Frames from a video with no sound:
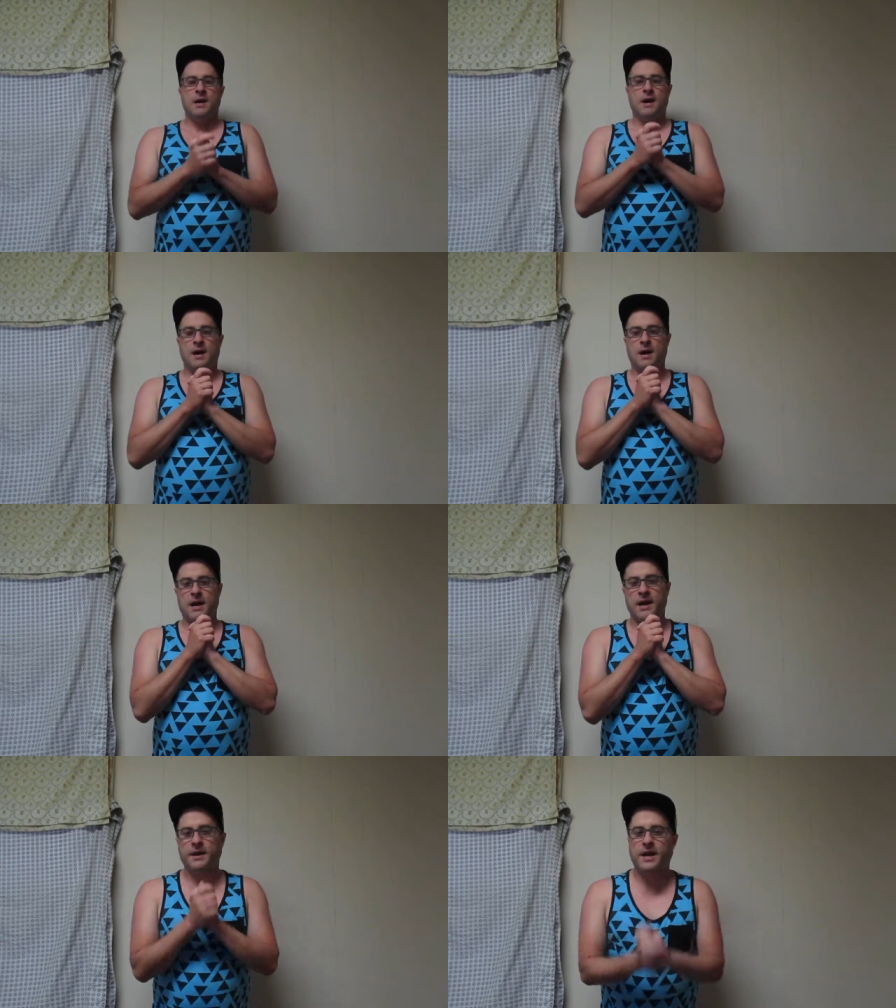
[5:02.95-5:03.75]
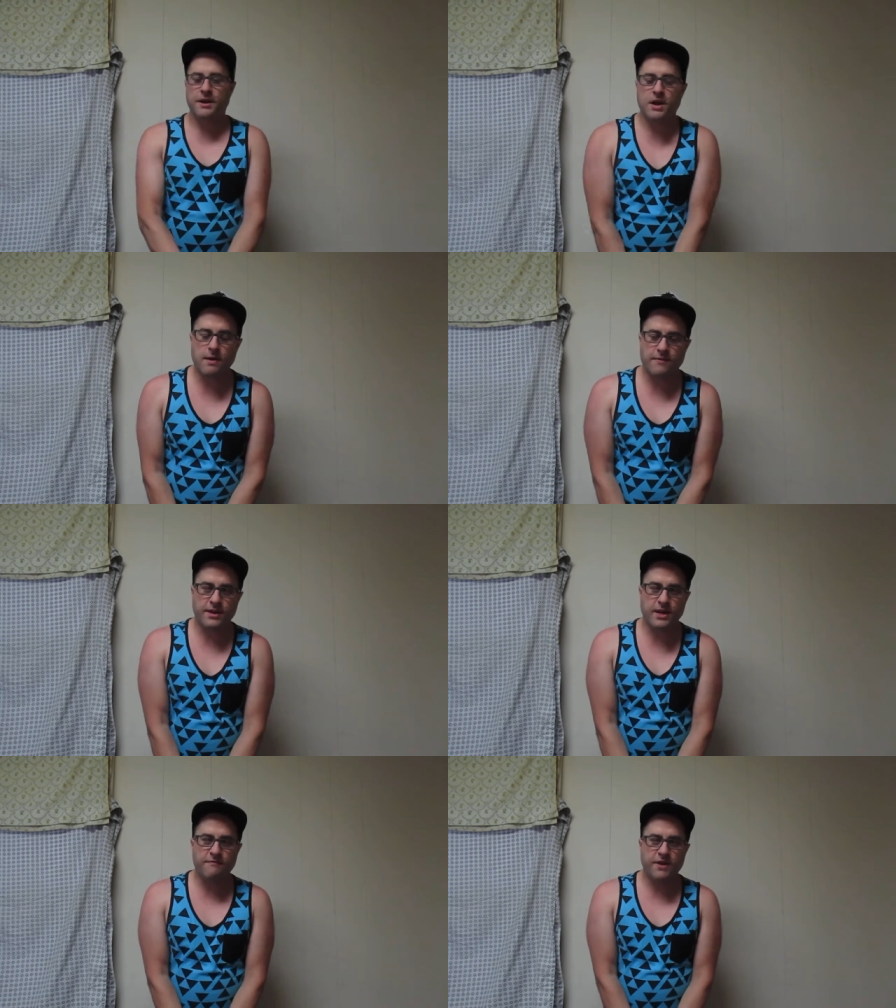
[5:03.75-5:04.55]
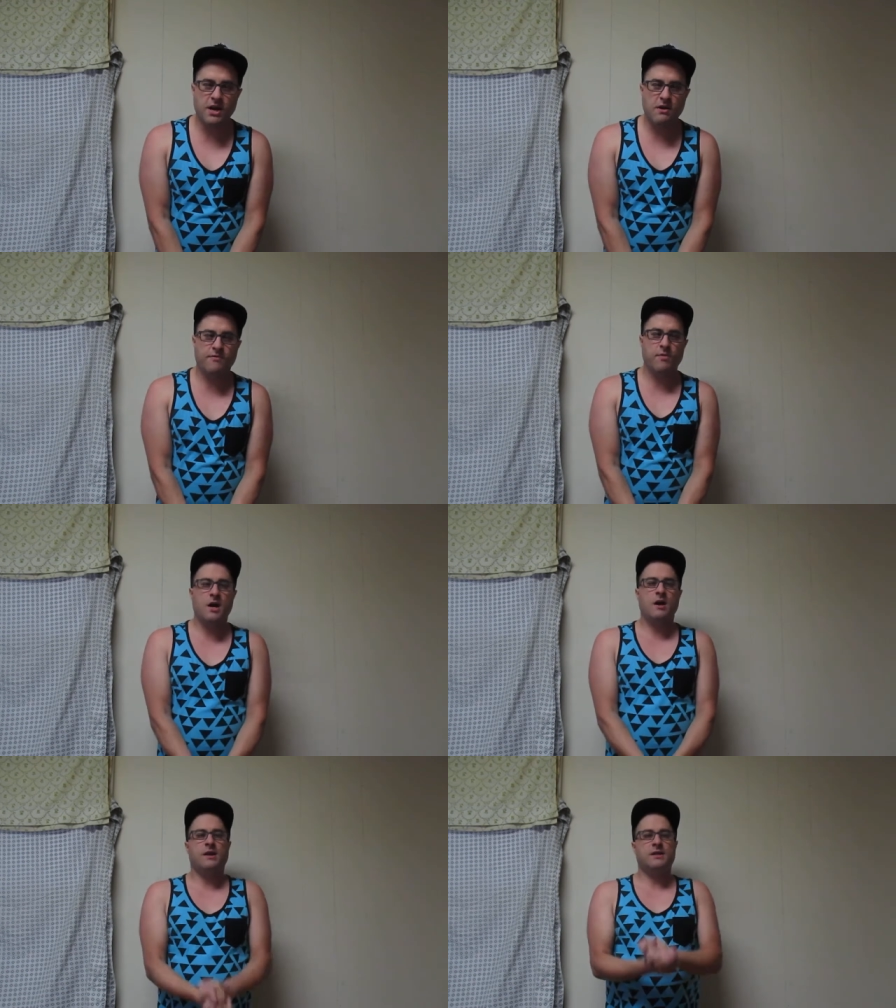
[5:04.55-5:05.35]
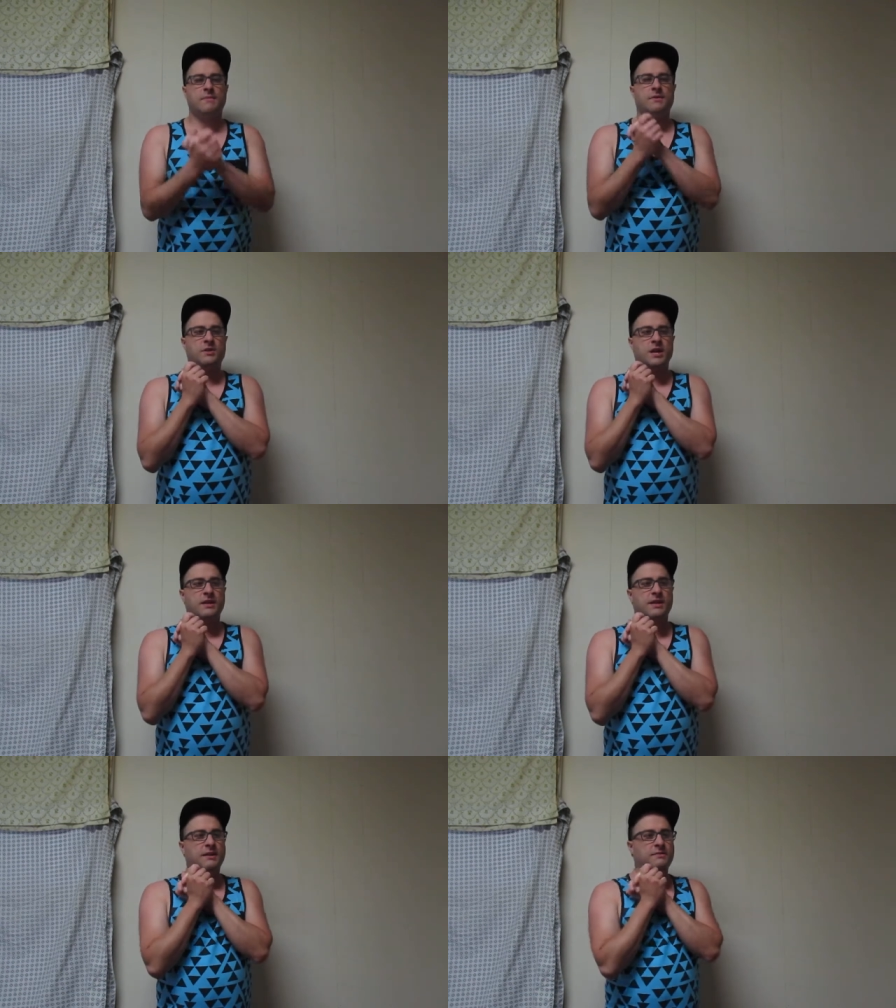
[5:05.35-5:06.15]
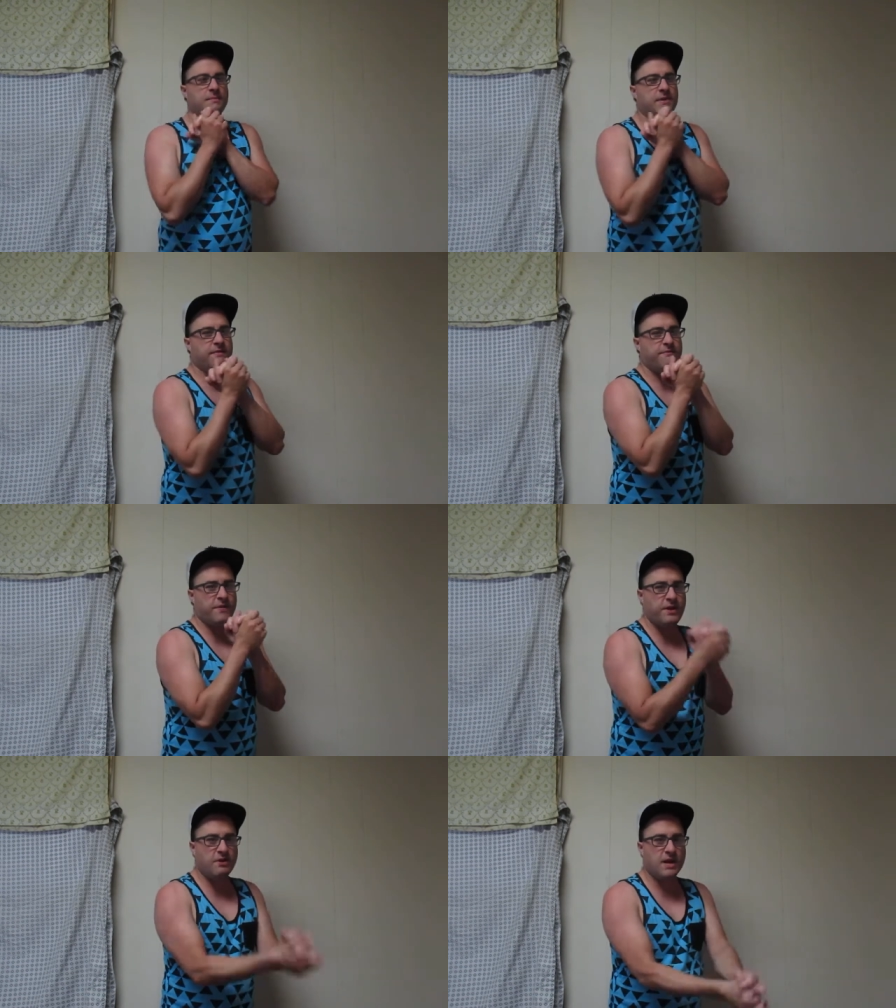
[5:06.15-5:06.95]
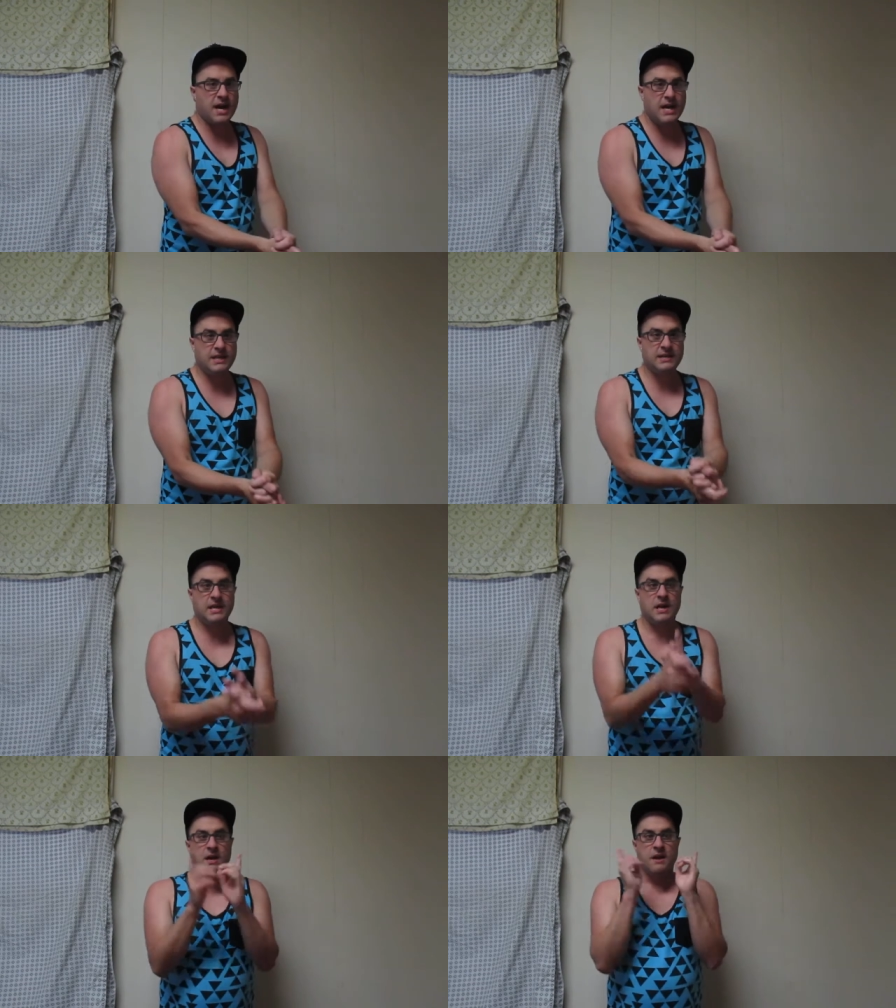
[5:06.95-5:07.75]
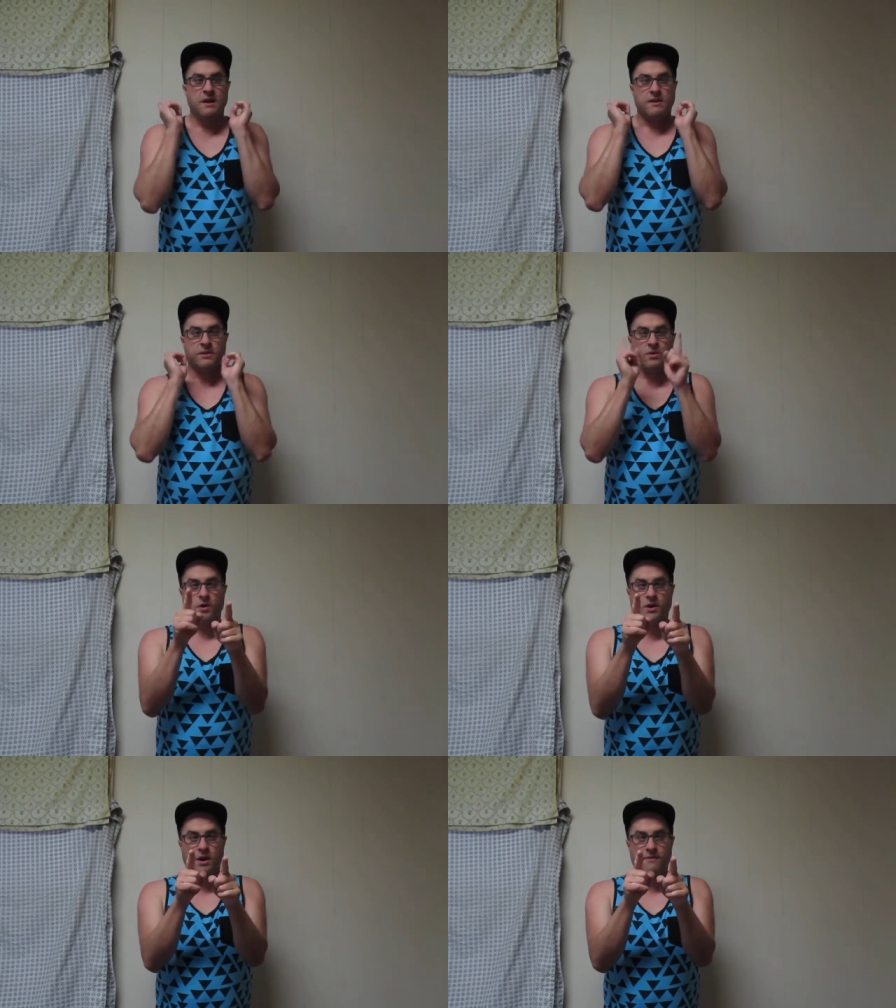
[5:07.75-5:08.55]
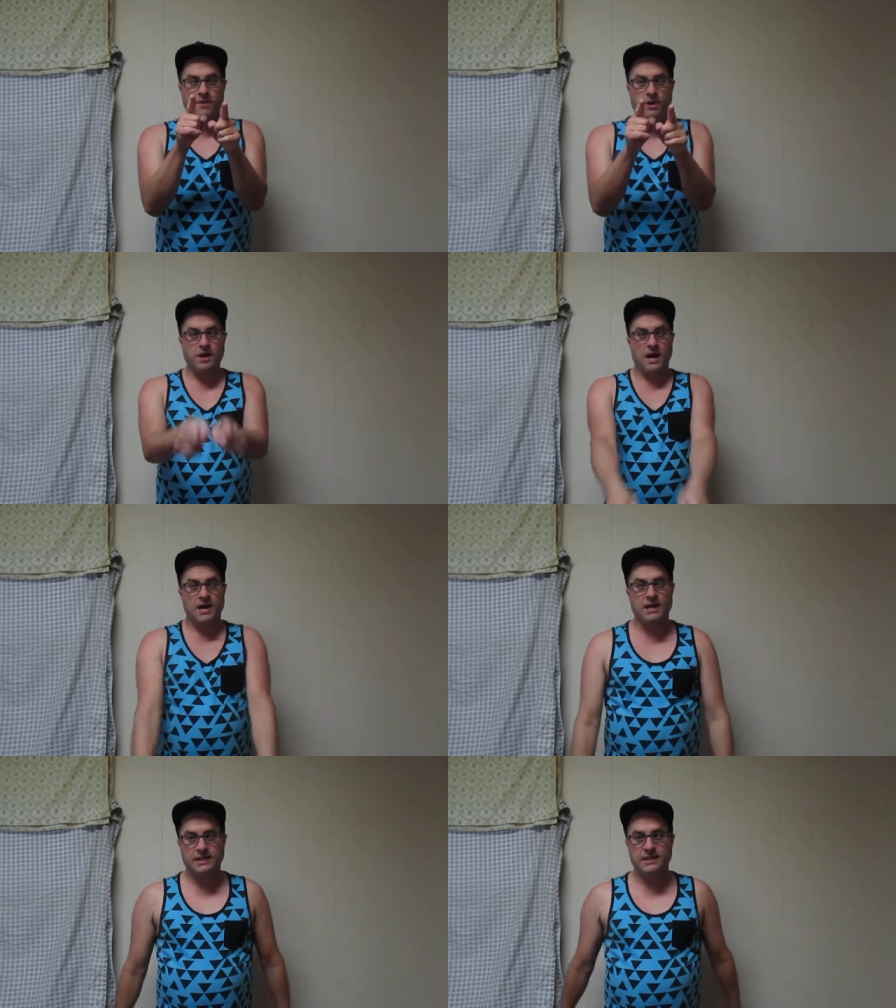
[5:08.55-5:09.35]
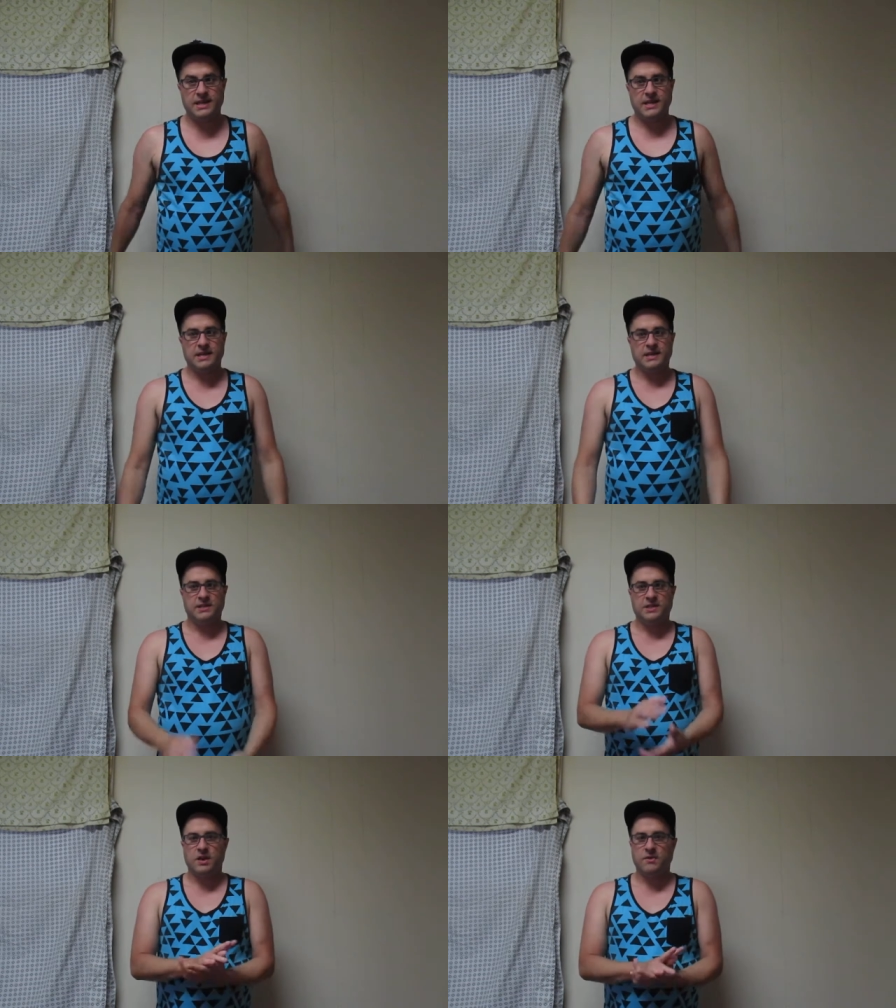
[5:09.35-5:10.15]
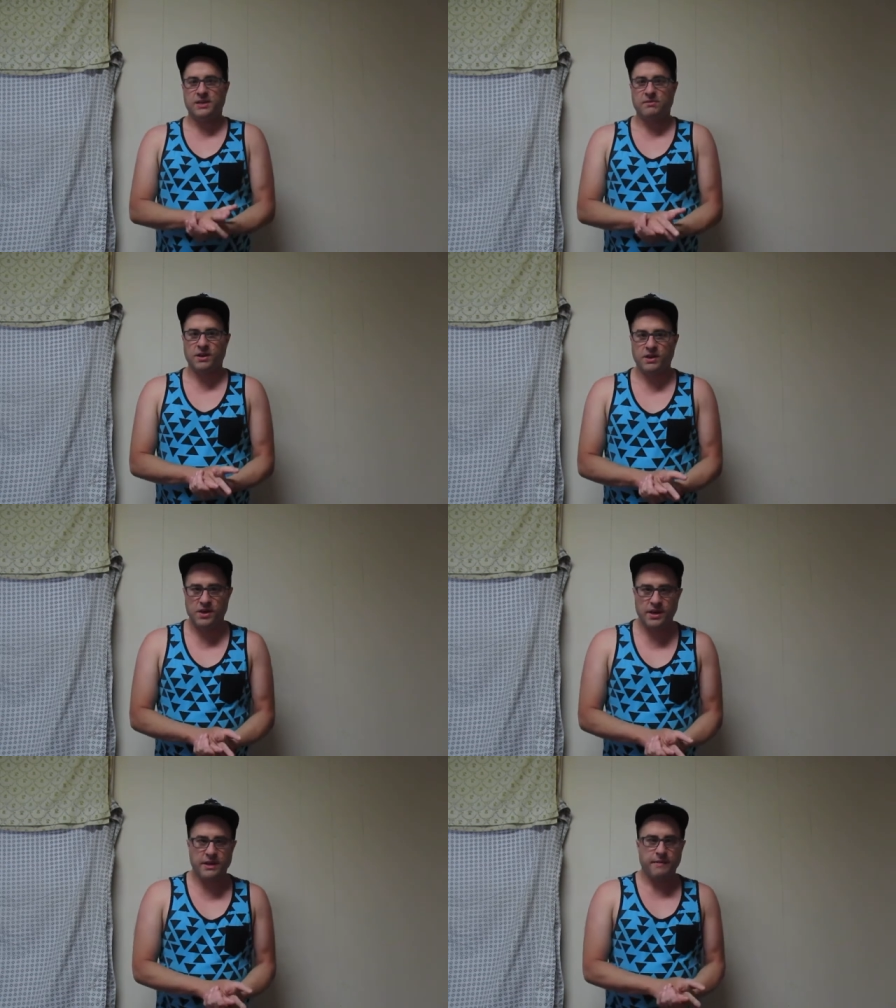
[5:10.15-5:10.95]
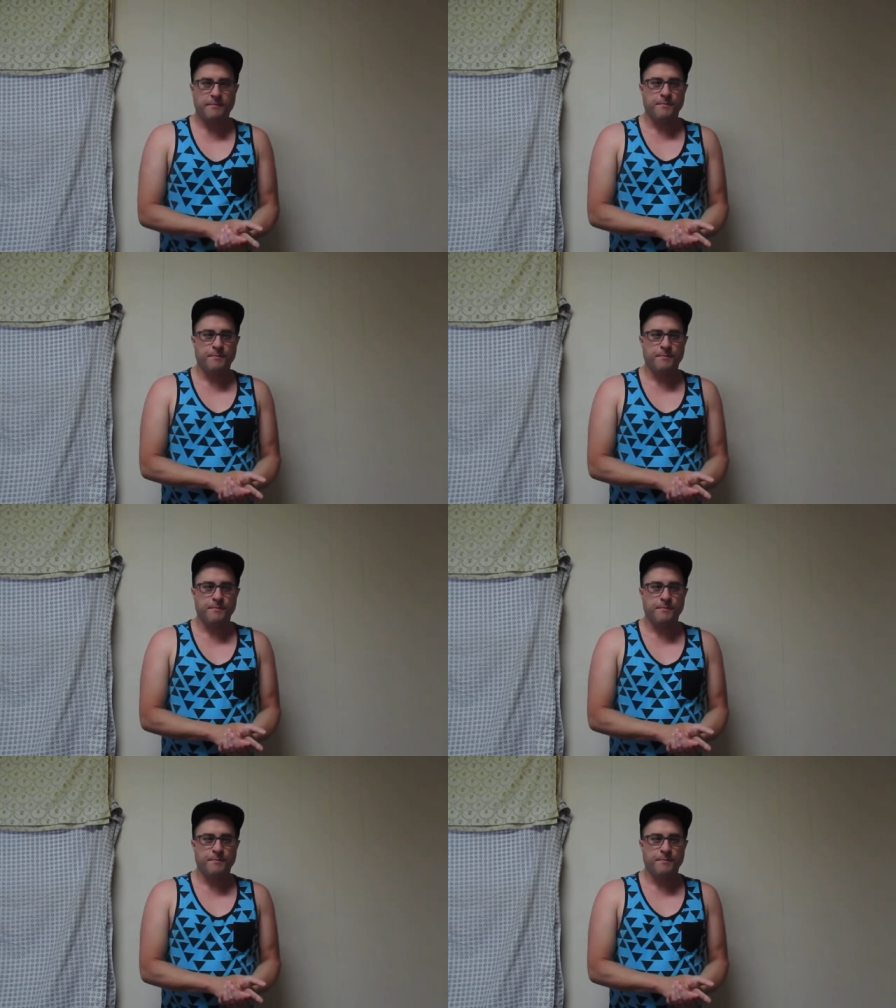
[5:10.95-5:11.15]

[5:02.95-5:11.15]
And I know I haven't done a video for a while because I've been trying to think of something for you guys to work on for you guys, so which is really good.